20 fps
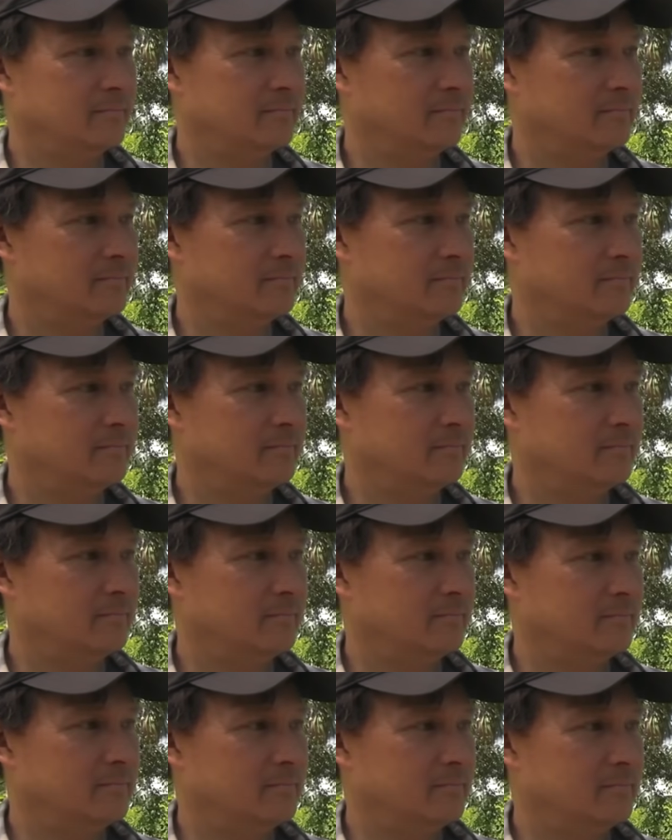
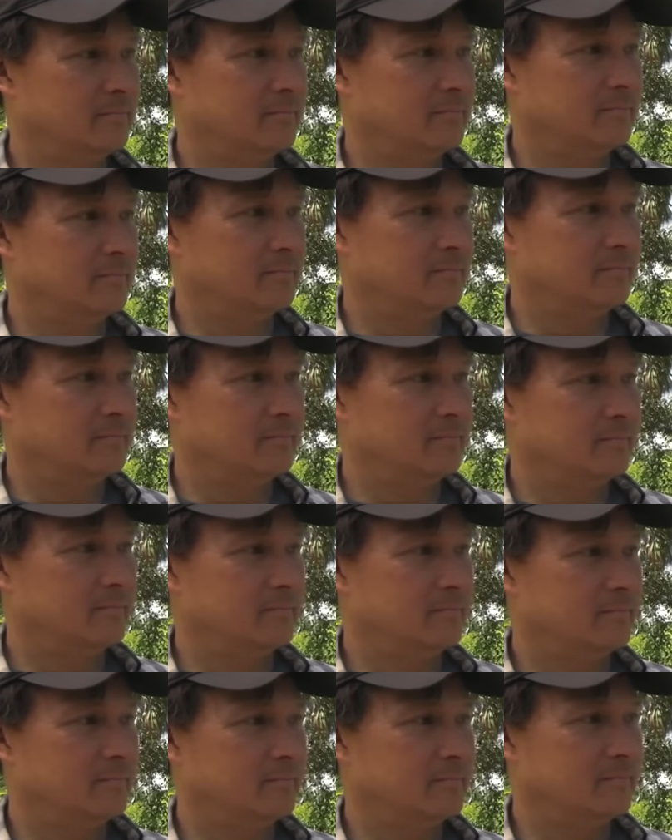
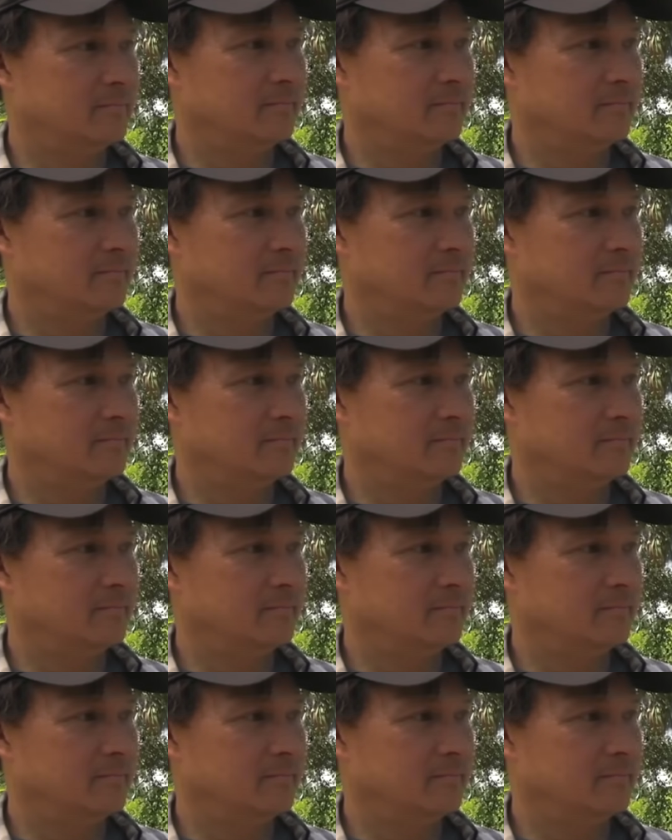The person shown says nothing.